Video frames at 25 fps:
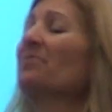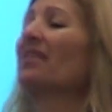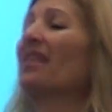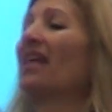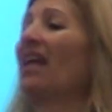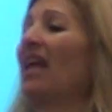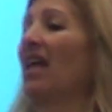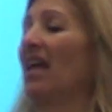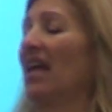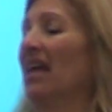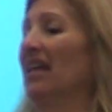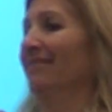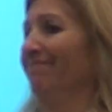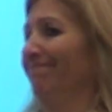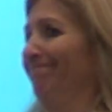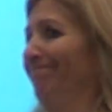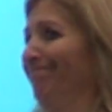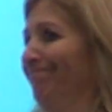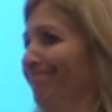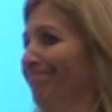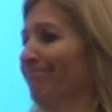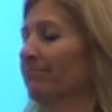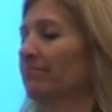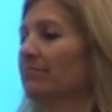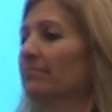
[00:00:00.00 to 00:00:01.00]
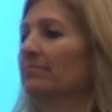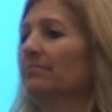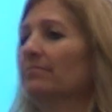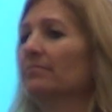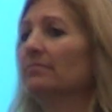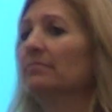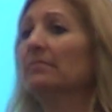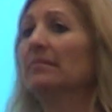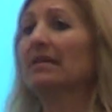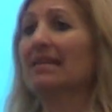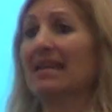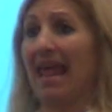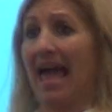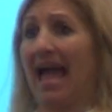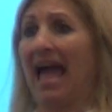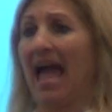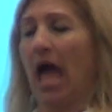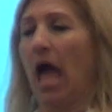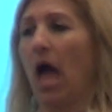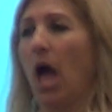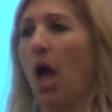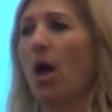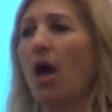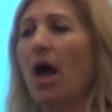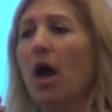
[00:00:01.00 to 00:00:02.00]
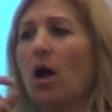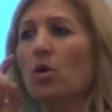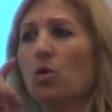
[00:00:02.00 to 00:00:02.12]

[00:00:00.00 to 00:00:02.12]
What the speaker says: The lights are clearly visual